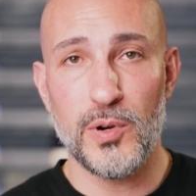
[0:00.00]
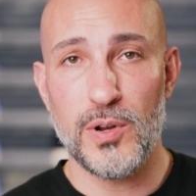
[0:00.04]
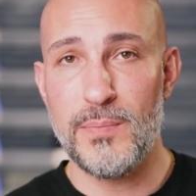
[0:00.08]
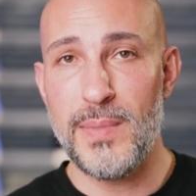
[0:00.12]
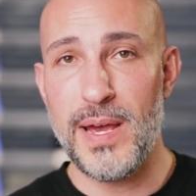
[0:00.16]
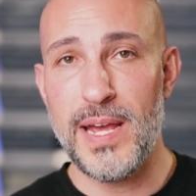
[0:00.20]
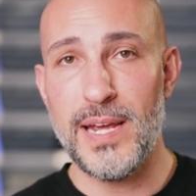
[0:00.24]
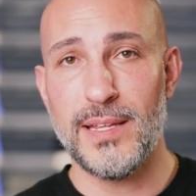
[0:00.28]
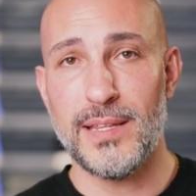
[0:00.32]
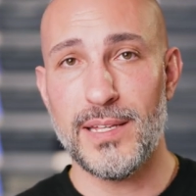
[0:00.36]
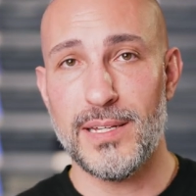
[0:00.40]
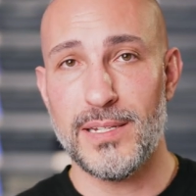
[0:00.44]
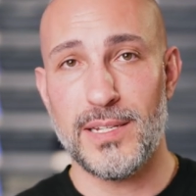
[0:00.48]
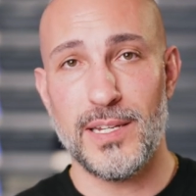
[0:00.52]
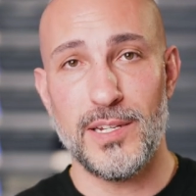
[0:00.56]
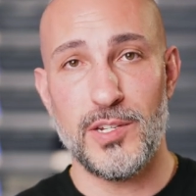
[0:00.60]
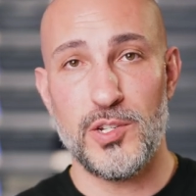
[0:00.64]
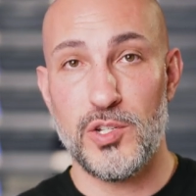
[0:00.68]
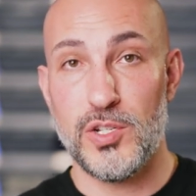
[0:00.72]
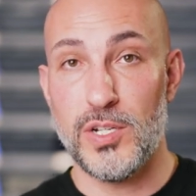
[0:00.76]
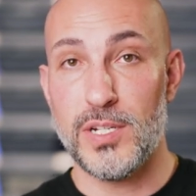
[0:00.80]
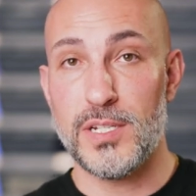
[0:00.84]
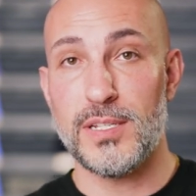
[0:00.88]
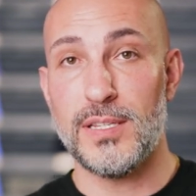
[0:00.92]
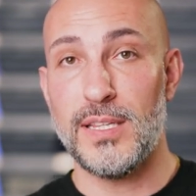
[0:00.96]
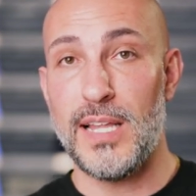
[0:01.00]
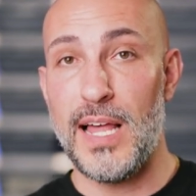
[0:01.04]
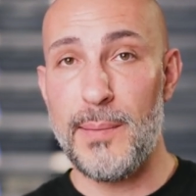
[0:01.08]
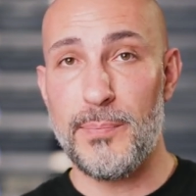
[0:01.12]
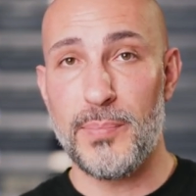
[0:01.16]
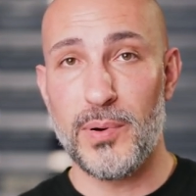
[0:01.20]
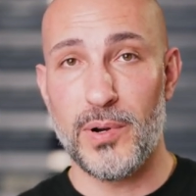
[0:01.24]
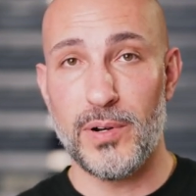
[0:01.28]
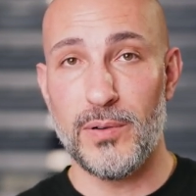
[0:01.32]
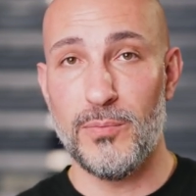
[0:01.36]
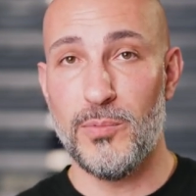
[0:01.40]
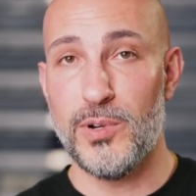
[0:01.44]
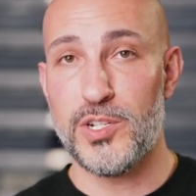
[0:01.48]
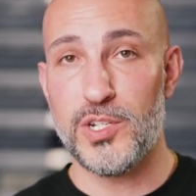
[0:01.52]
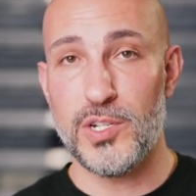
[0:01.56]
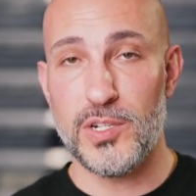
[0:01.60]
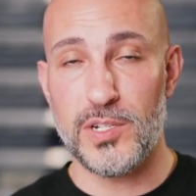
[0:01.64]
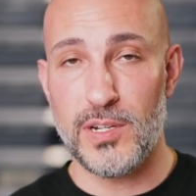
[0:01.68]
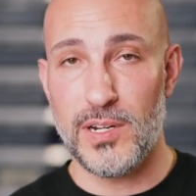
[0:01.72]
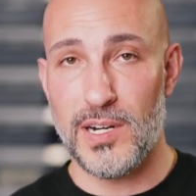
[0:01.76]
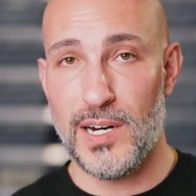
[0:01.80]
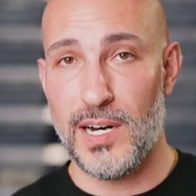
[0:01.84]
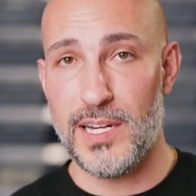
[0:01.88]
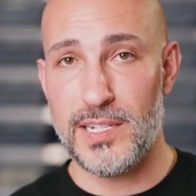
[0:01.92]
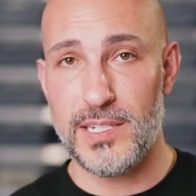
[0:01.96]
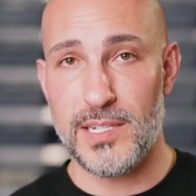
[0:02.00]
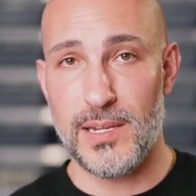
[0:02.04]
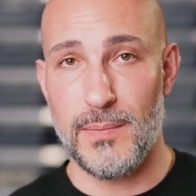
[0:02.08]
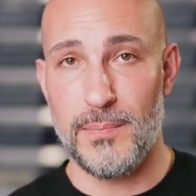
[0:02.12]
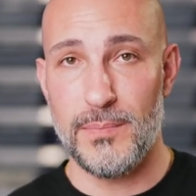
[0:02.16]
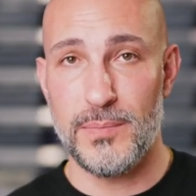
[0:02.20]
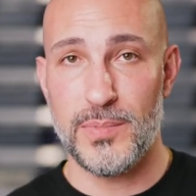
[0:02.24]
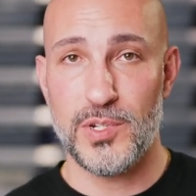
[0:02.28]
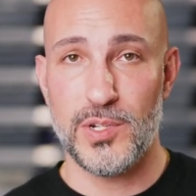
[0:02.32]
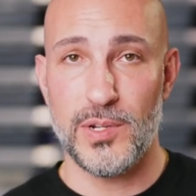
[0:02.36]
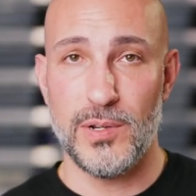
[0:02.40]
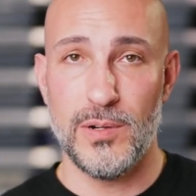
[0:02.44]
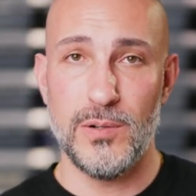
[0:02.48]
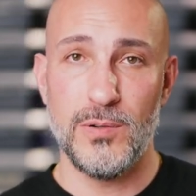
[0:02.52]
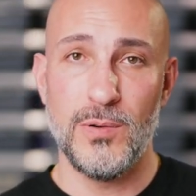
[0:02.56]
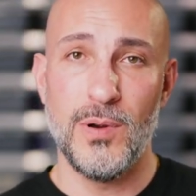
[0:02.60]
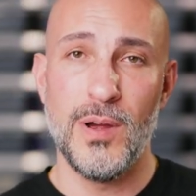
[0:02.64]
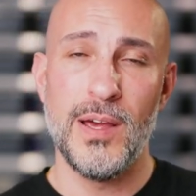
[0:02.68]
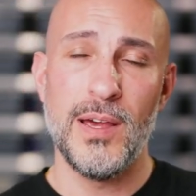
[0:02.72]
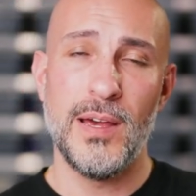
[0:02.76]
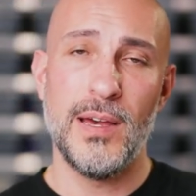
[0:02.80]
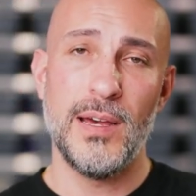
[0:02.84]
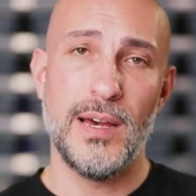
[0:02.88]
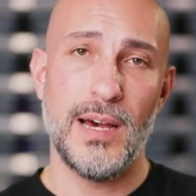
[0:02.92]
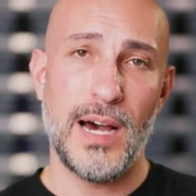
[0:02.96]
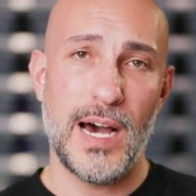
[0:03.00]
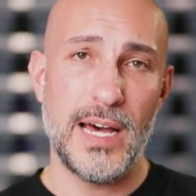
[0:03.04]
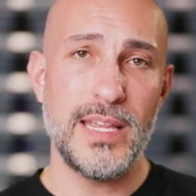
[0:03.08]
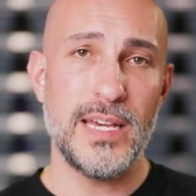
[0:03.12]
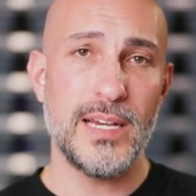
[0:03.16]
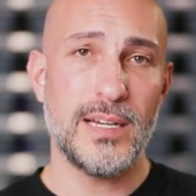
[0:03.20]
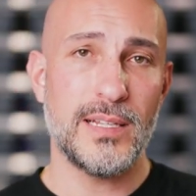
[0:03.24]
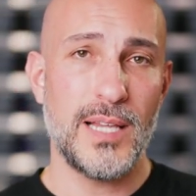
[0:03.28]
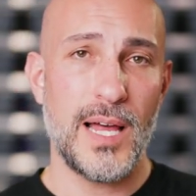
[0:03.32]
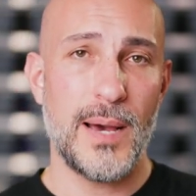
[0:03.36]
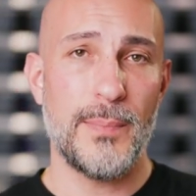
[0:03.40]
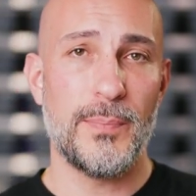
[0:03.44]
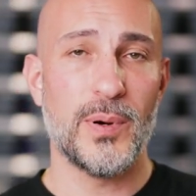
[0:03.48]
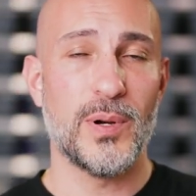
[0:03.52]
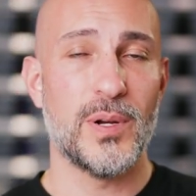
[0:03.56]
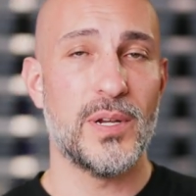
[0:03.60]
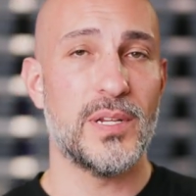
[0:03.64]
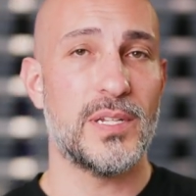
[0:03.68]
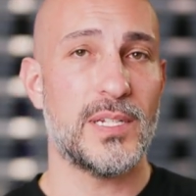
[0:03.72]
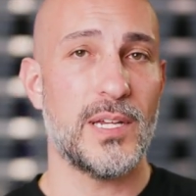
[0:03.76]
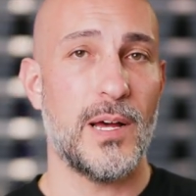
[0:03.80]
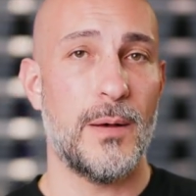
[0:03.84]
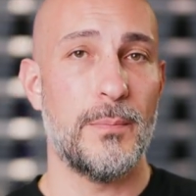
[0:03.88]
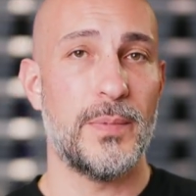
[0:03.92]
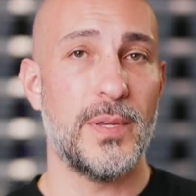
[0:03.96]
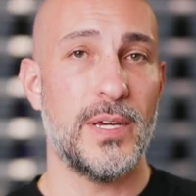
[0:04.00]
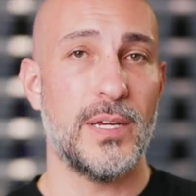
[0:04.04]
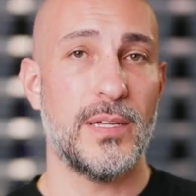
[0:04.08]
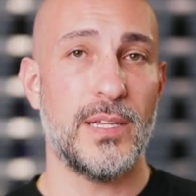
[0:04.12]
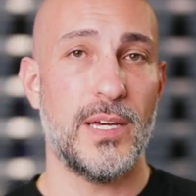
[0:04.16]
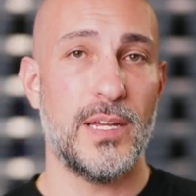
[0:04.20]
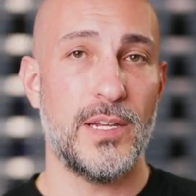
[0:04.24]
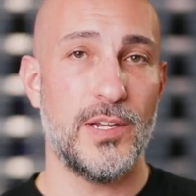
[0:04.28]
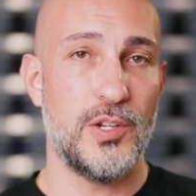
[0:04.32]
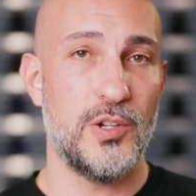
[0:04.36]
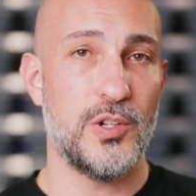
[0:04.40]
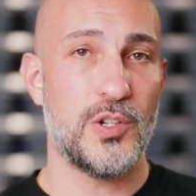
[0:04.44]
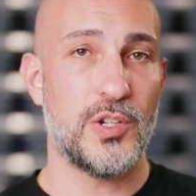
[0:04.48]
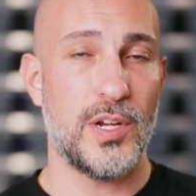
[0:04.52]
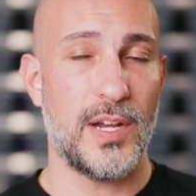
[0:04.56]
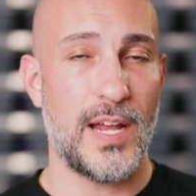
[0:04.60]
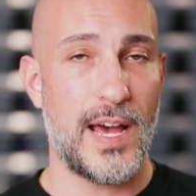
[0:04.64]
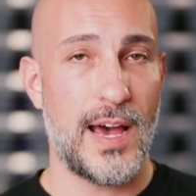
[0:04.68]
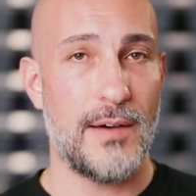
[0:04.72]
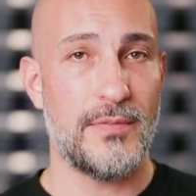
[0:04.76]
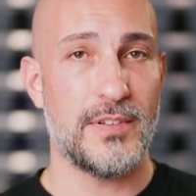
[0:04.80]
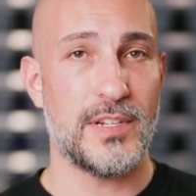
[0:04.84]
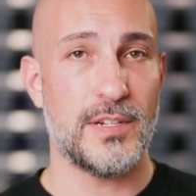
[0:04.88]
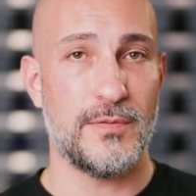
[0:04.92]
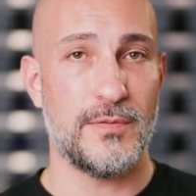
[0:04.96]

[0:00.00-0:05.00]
to make this. It's just leopard, which is awesome. So I think leopard is something that you should have as a